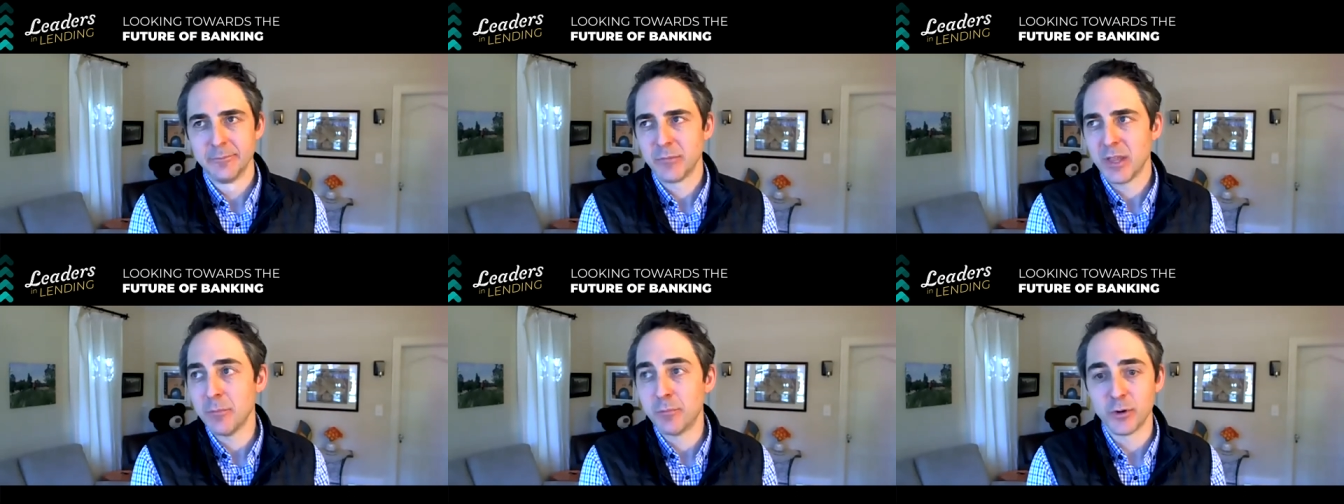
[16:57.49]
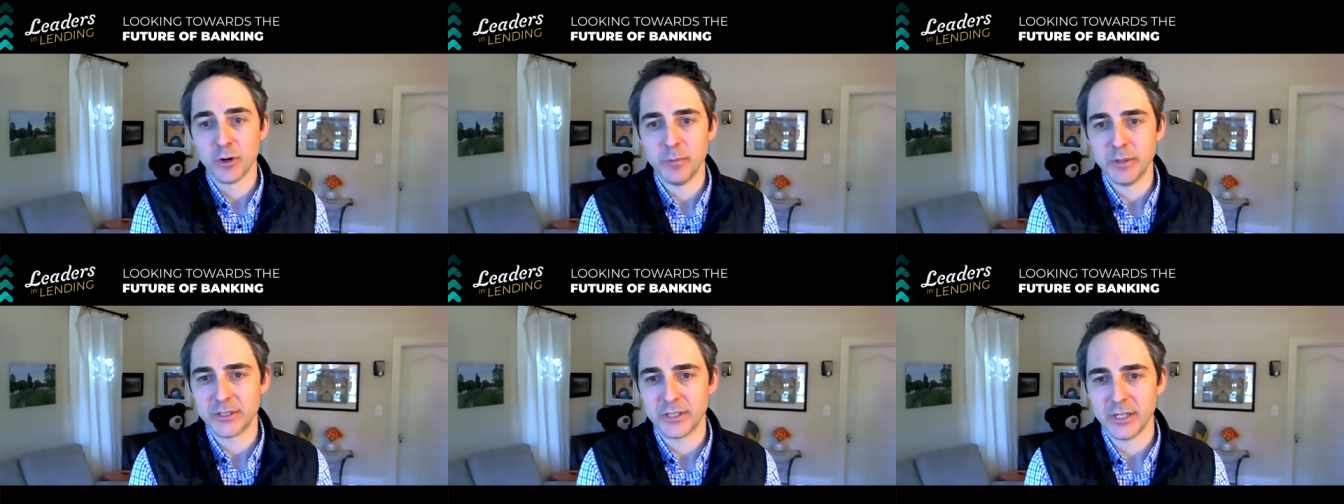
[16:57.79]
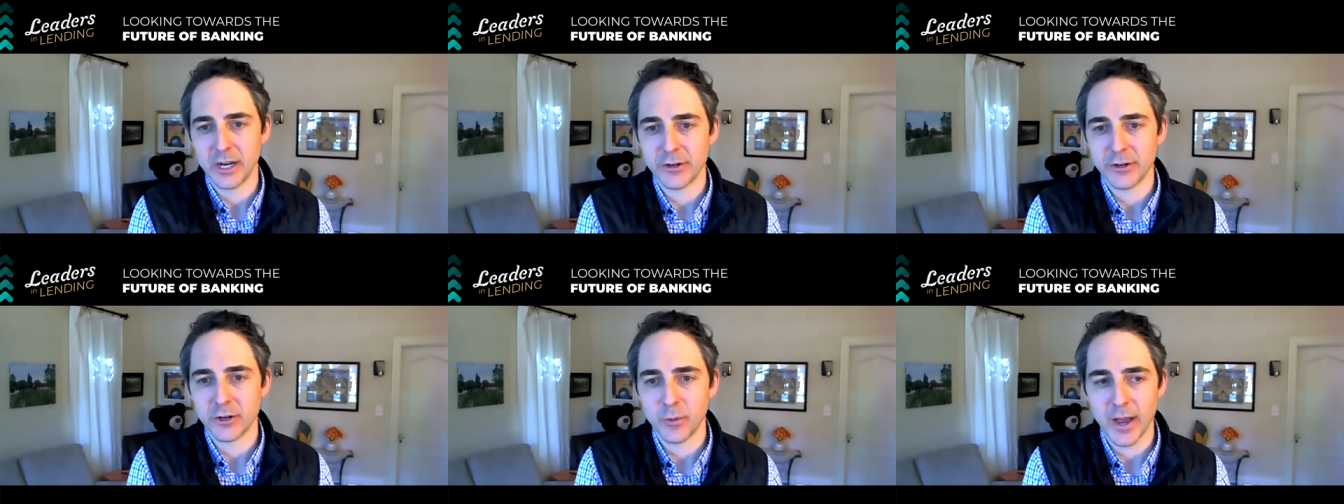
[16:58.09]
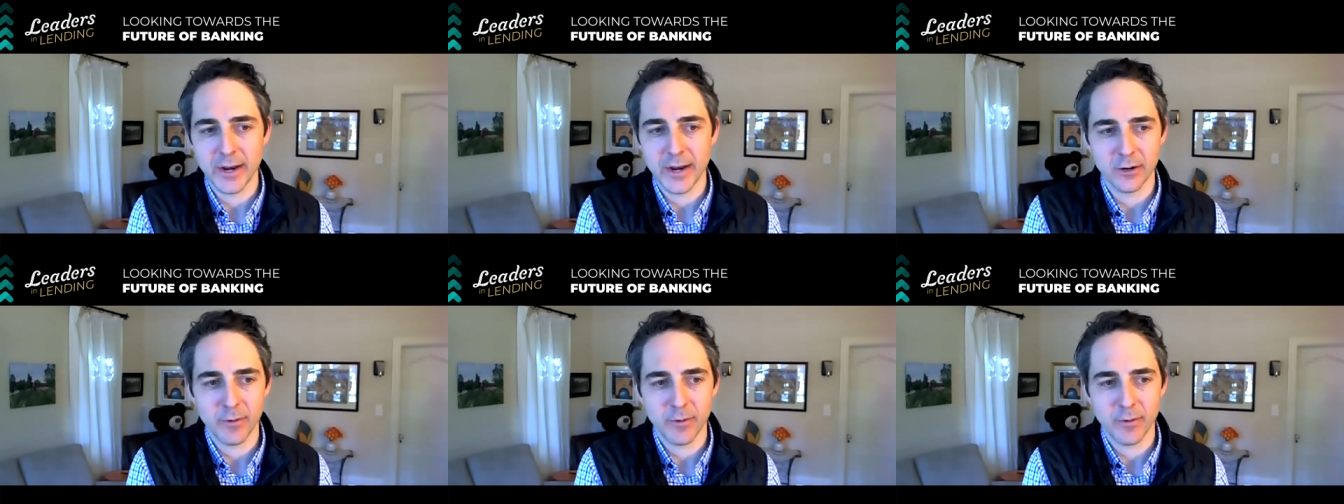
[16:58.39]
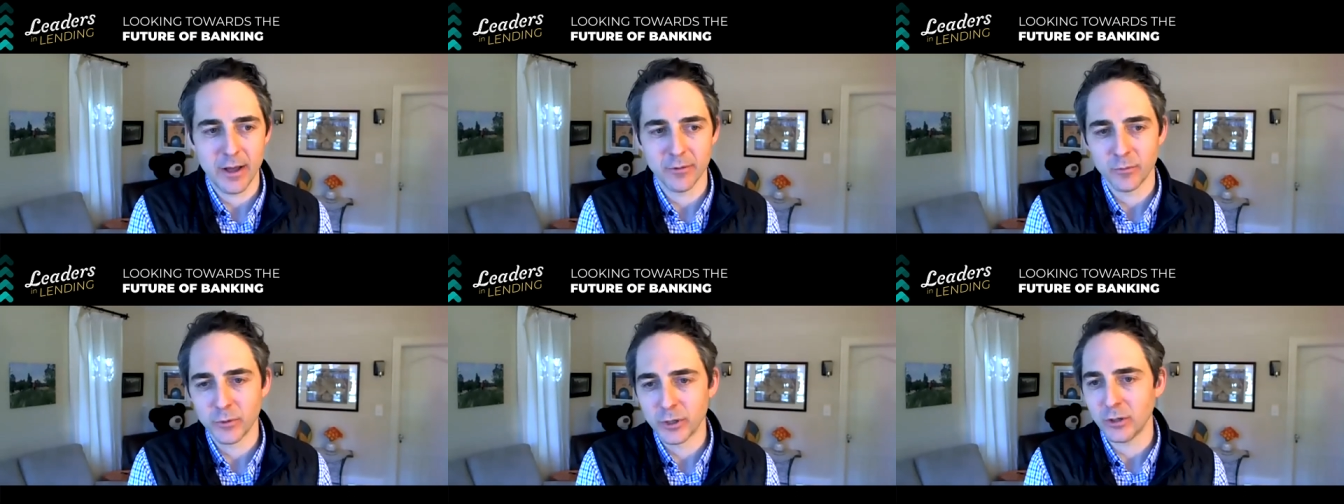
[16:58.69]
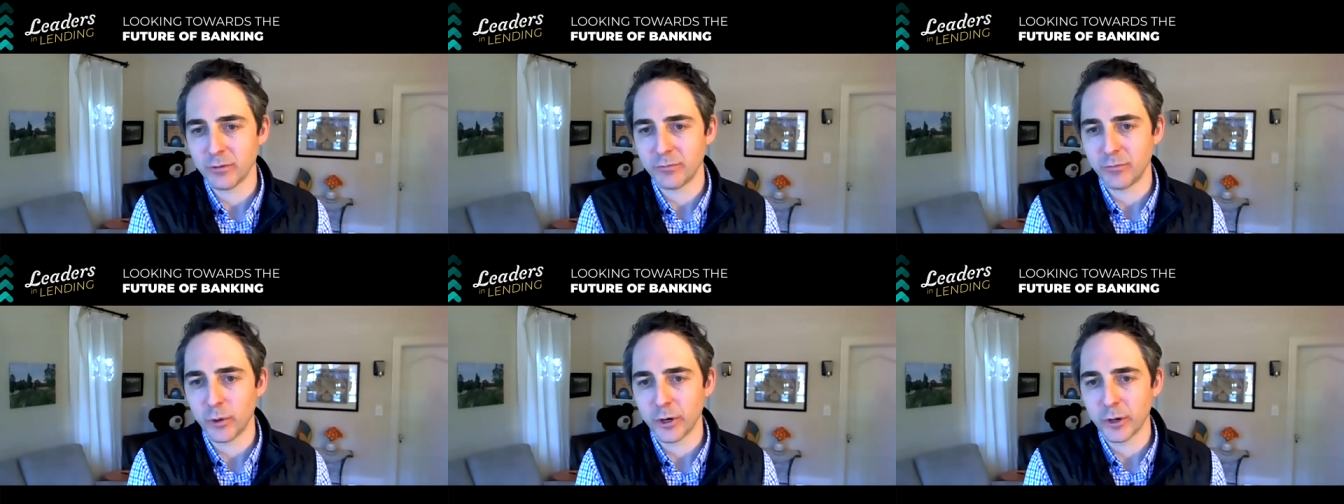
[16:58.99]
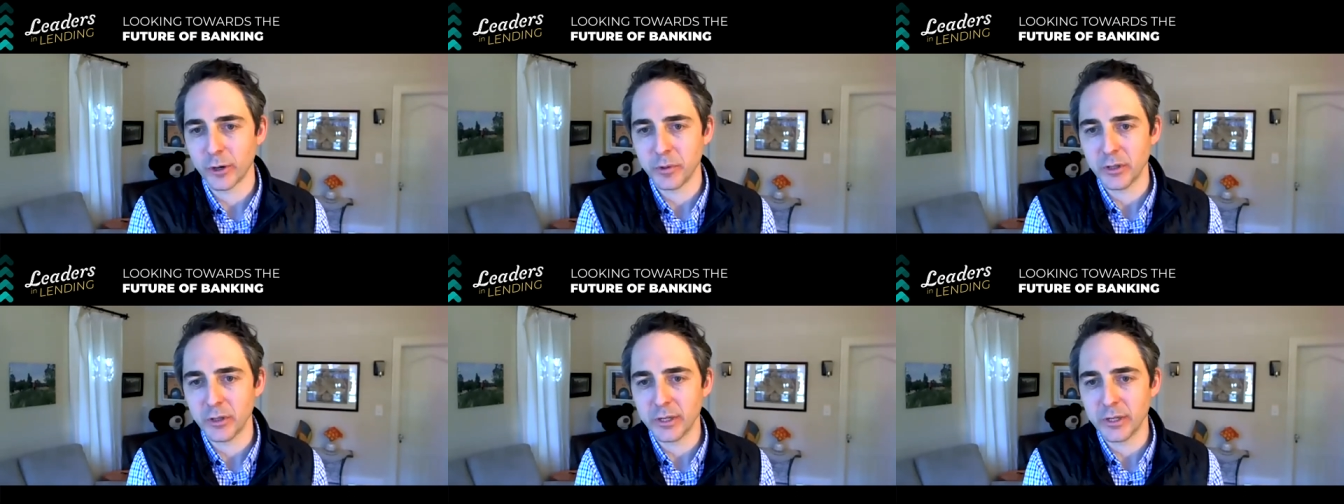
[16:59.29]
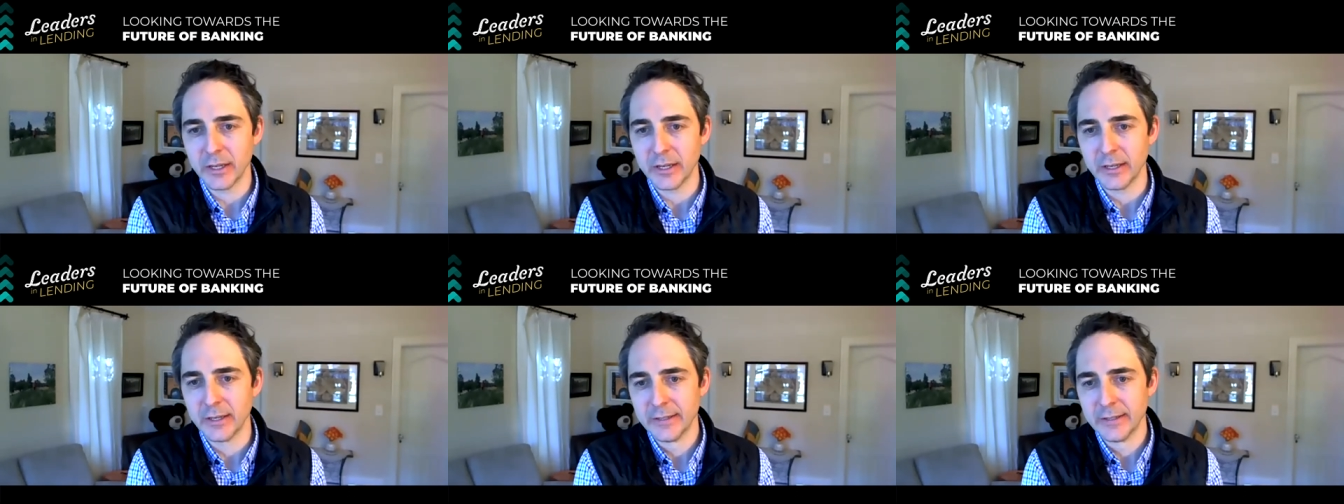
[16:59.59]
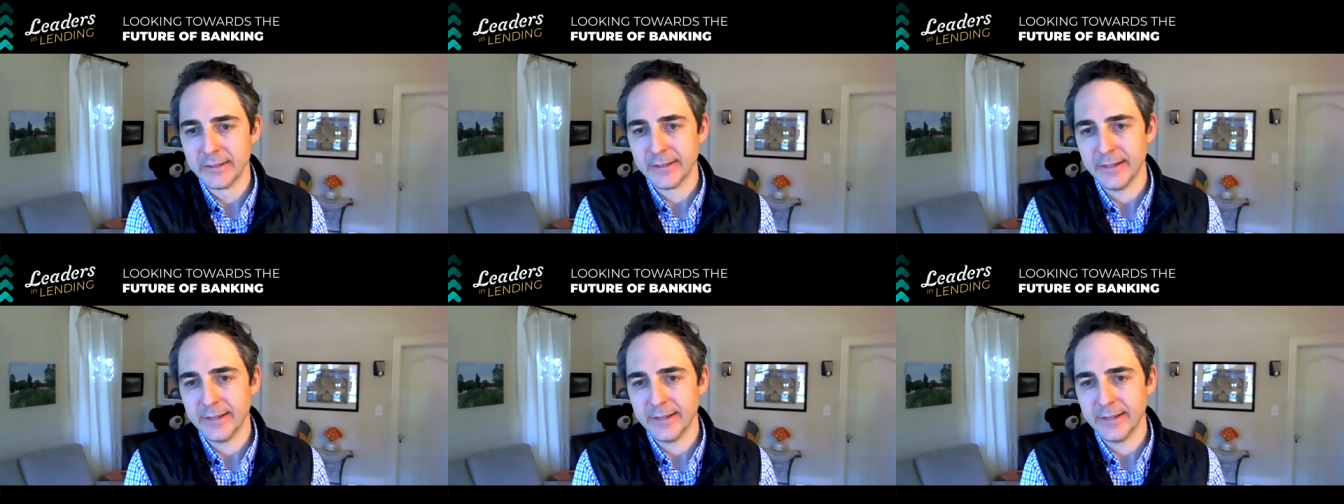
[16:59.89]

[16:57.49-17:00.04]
improvements in underwriting around real affordability,